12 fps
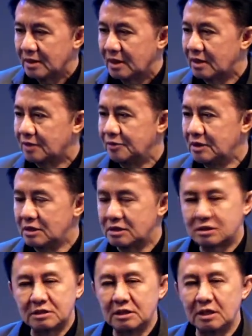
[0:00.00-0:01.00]
And we
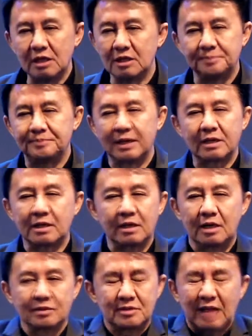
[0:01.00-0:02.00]
see in the big
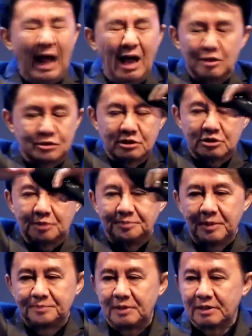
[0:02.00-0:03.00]
crowd thousands of
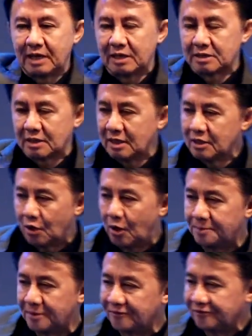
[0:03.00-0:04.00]
people gather in the
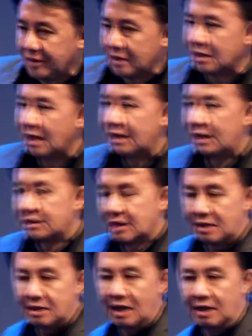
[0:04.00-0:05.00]
open field at
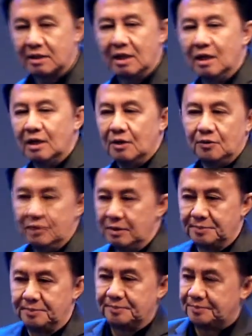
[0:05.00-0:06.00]
that night. We